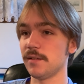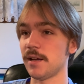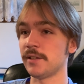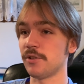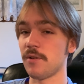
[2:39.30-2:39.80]

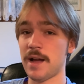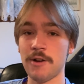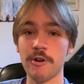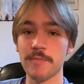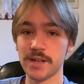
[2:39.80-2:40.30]
I don't know
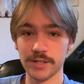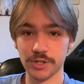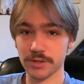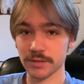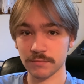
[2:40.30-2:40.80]
how I
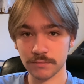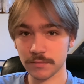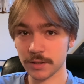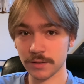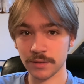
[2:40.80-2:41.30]
managed to
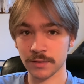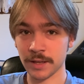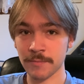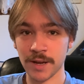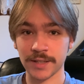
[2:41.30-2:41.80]

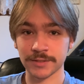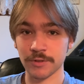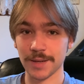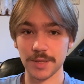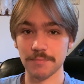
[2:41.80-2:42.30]
get my
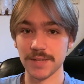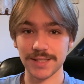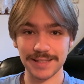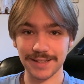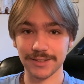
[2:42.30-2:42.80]
grimy
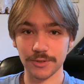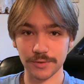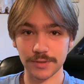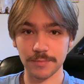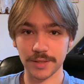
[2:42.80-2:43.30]
mitts on
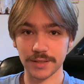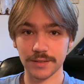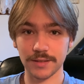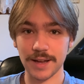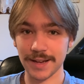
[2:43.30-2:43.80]
those, but
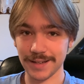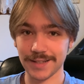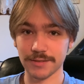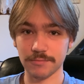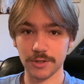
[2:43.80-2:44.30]
I
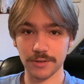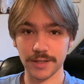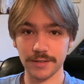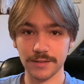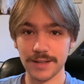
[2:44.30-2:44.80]
got them.
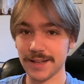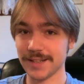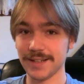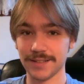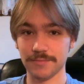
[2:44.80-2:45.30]
Okay, I
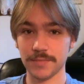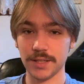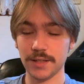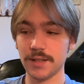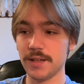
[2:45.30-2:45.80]
got them,
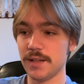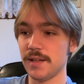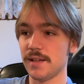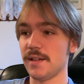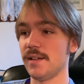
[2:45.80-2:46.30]

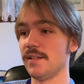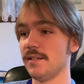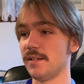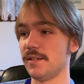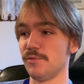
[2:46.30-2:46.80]
and
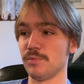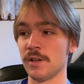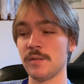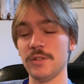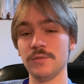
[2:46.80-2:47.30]
uh, we're
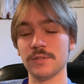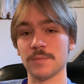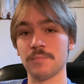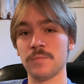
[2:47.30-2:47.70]
gonna be doing a